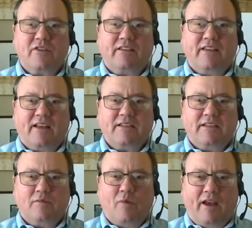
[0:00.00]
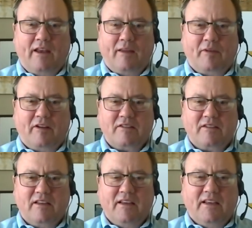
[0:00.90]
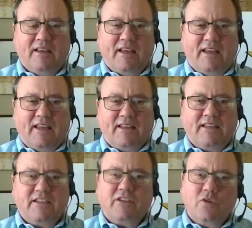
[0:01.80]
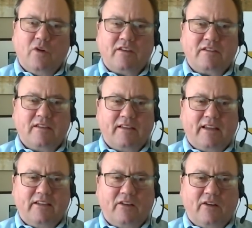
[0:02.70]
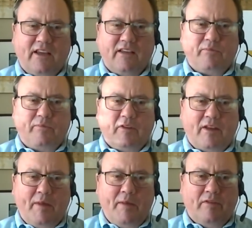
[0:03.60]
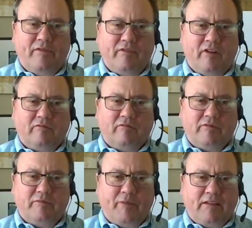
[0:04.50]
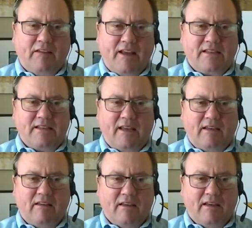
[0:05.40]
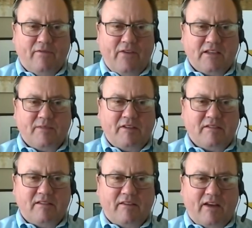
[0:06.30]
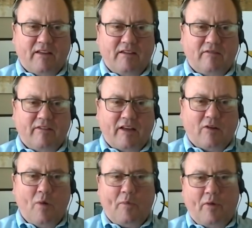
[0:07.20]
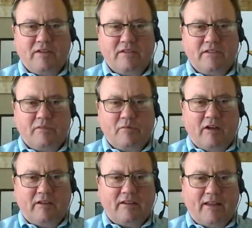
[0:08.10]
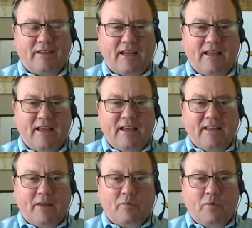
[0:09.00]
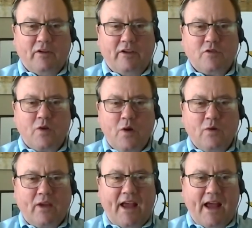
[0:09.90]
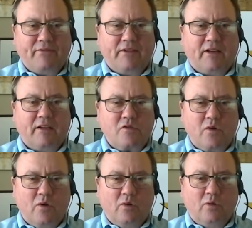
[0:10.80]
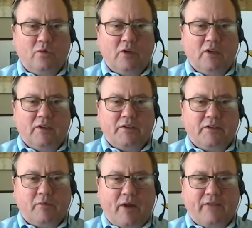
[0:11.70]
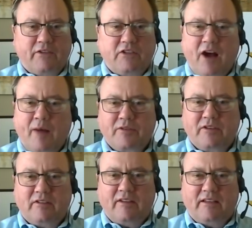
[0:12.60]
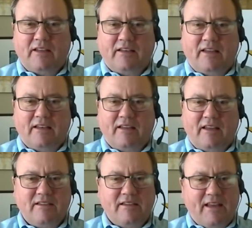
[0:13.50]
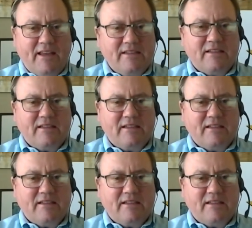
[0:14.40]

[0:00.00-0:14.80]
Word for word: I think, is waning because it's a choice. And you know, again, a lot of people have, you know, big legacy investments, and they've got, you know, they've got corporations to run, and they really truly have to control the rate of adoption, and it's